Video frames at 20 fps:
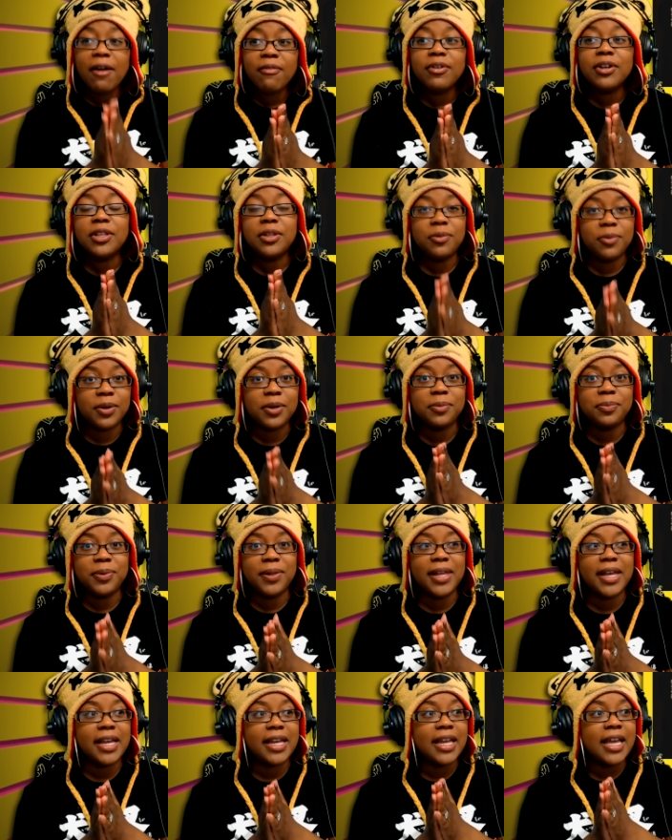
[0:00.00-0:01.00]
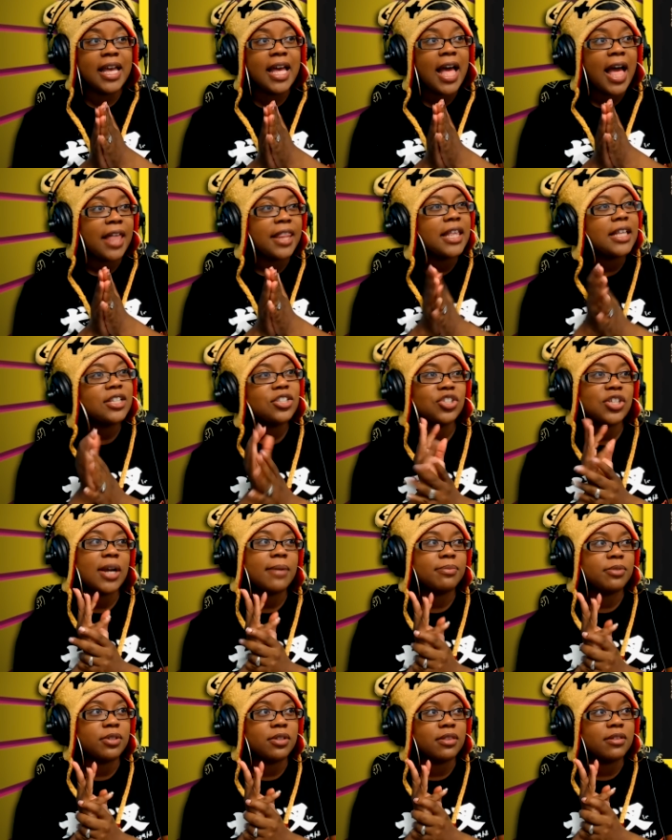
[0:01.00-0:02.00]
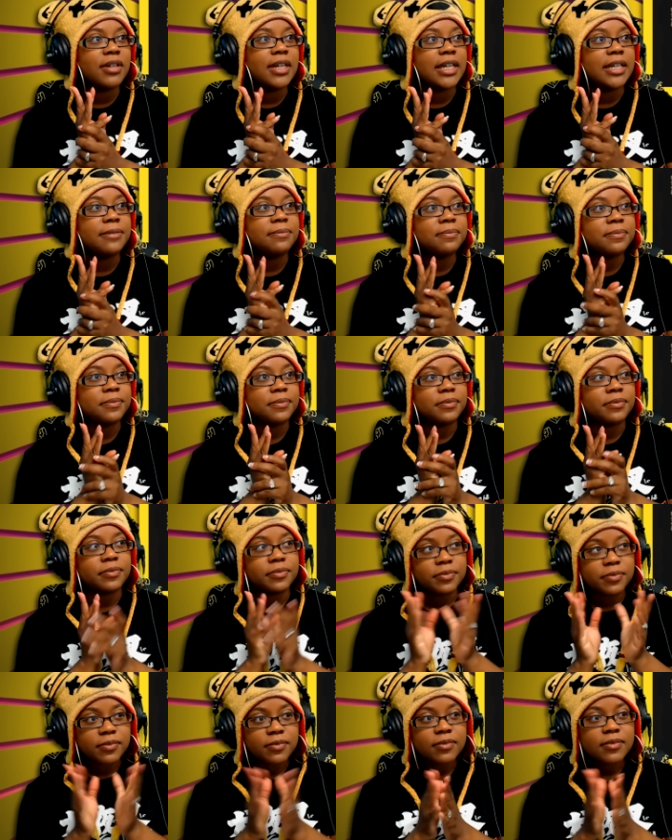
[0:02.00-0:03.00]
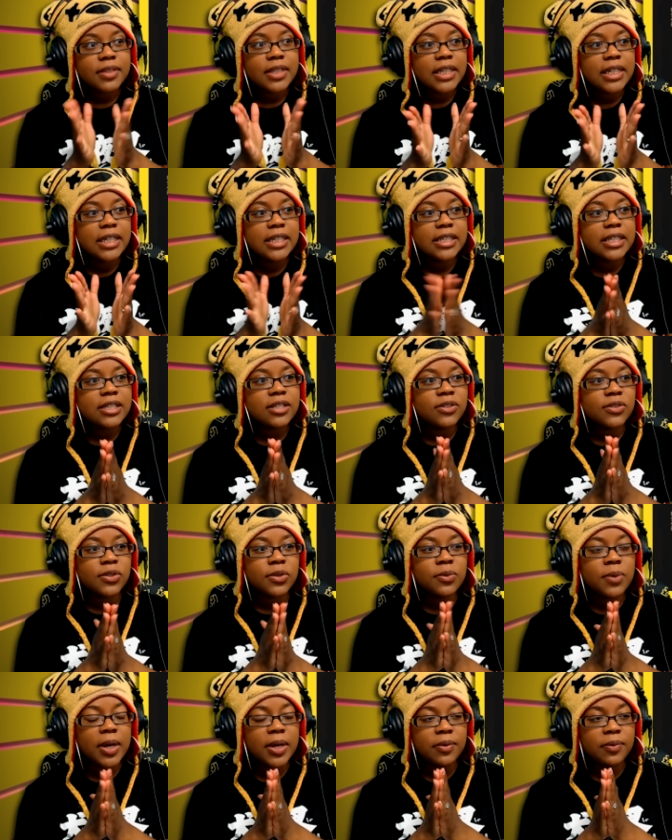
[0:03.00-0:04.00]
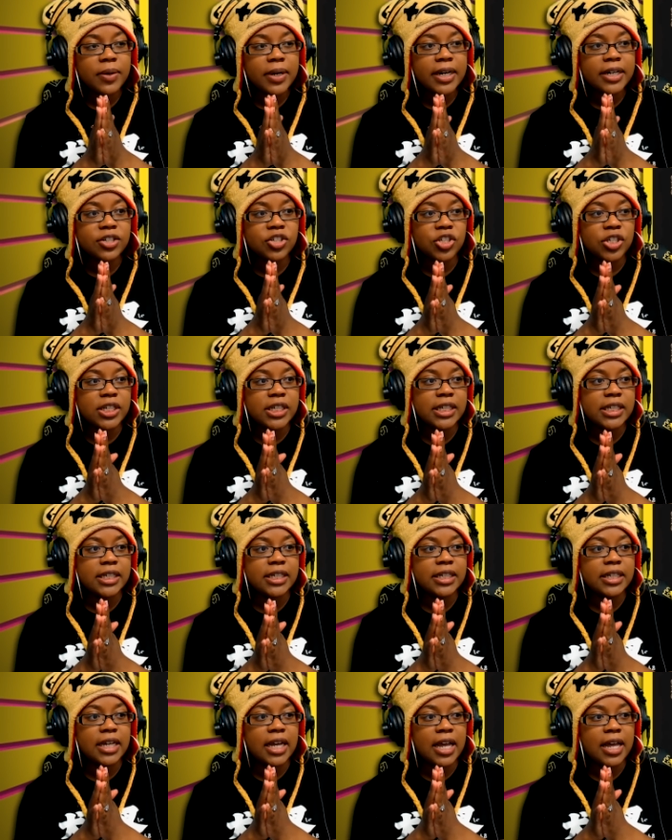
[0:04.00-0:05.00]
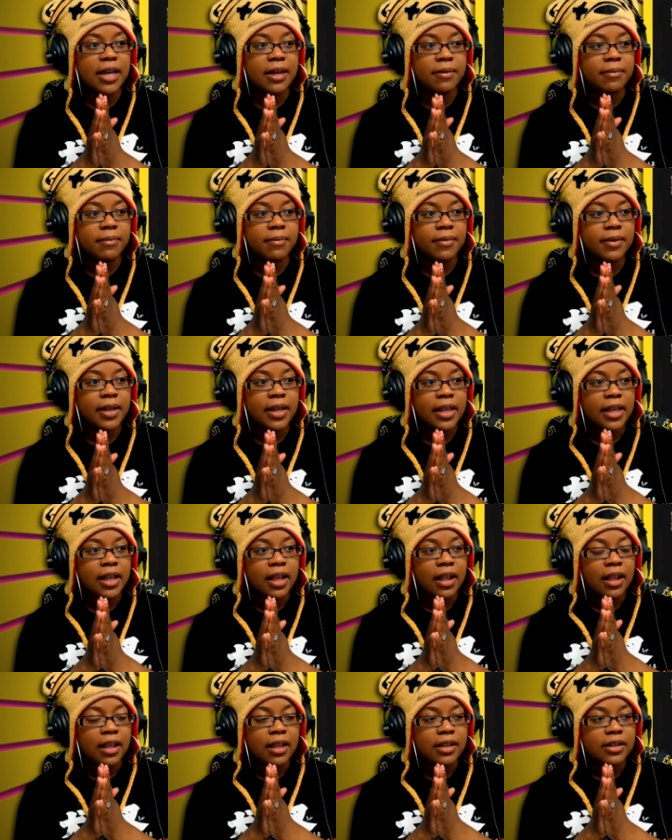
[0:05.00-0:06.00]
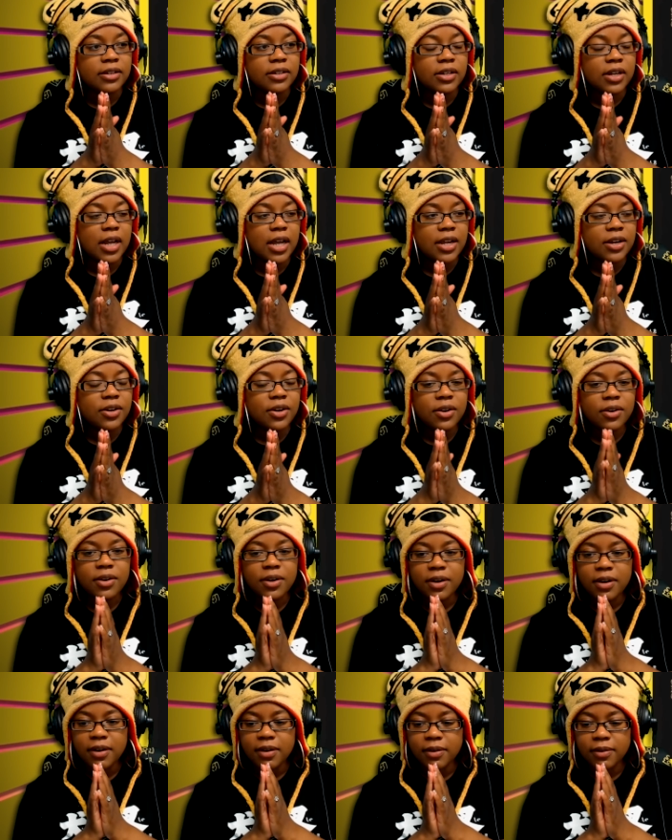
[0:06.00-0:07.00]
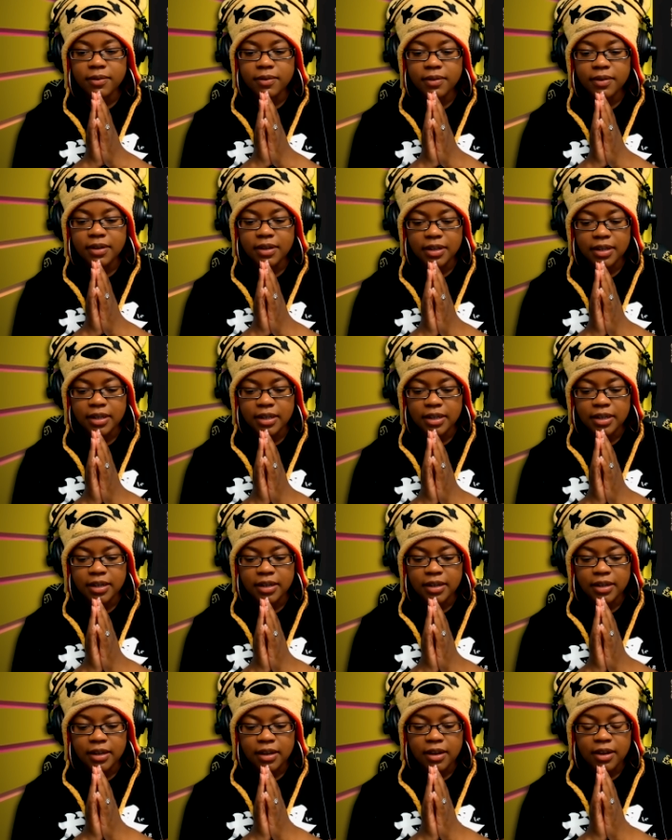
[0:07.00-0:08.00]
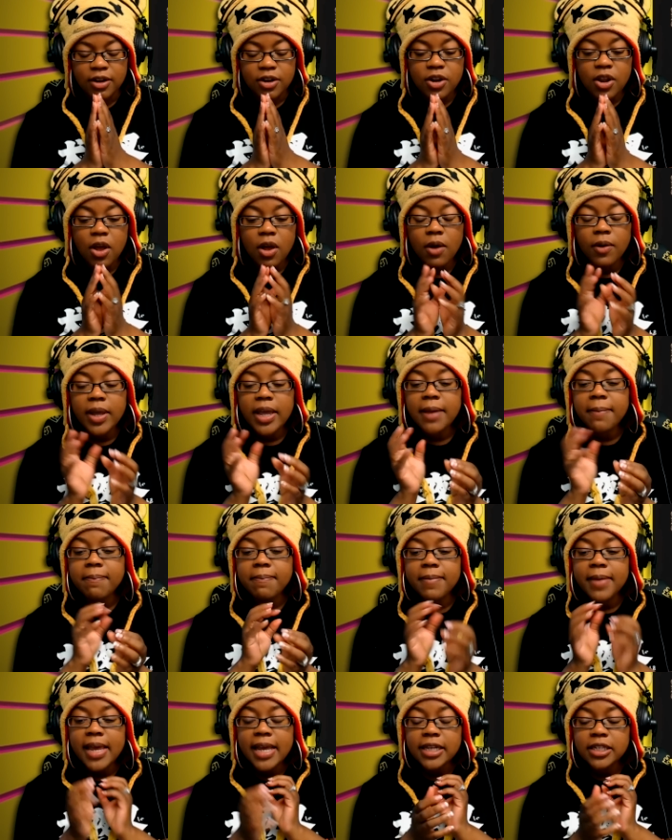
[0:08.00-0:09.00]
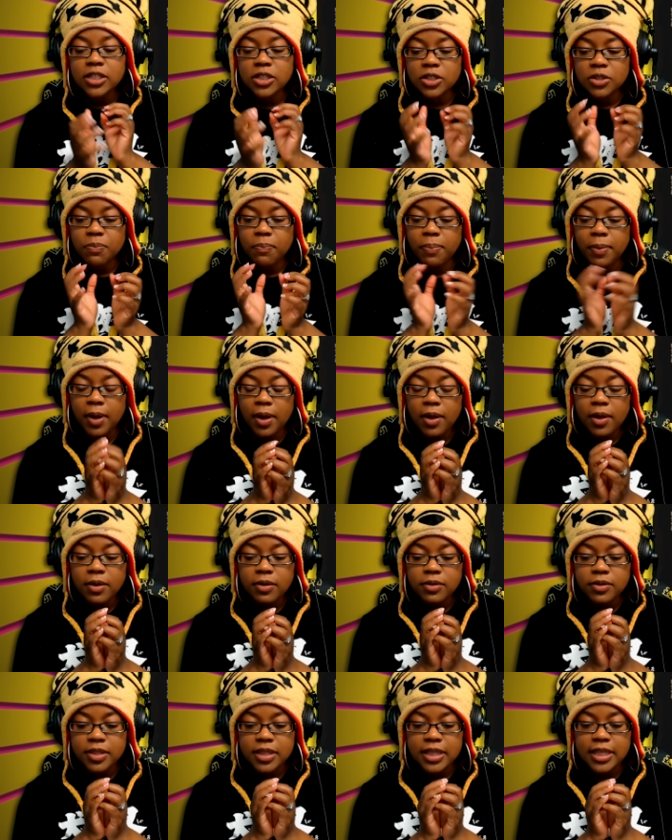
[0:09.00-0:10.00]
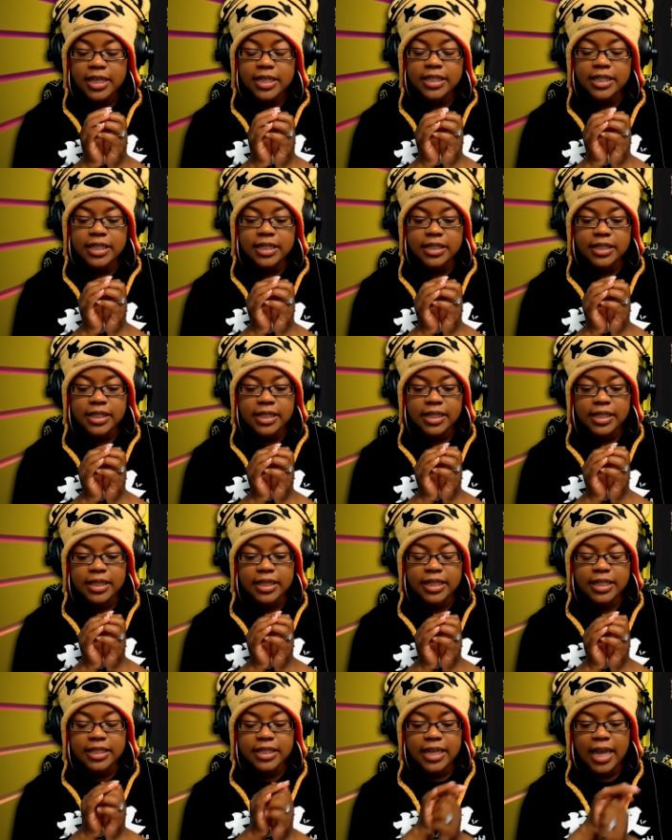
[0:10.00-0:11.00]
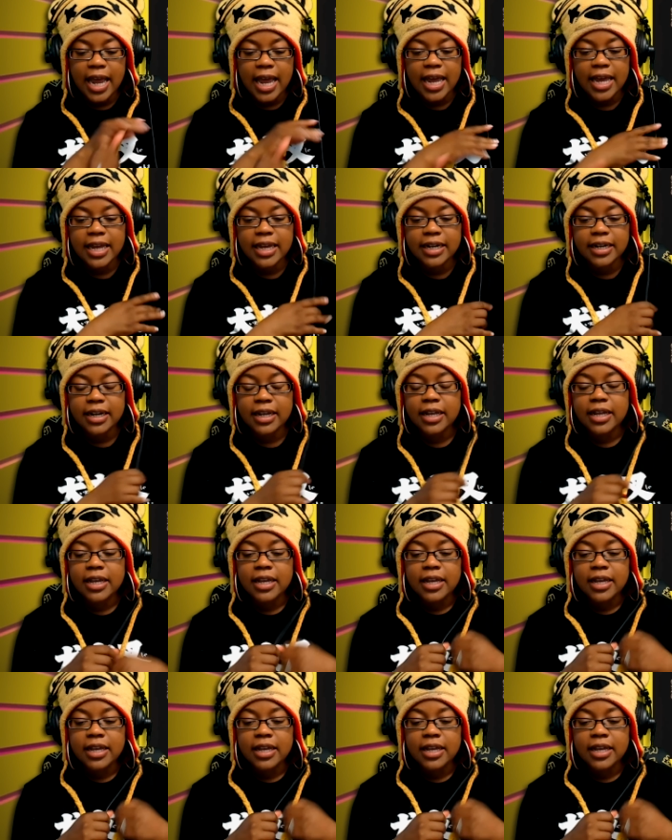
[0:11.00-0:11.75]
really want to play. I think it's chapter 3. Because this is the one where she, No, it mixed both. Because this had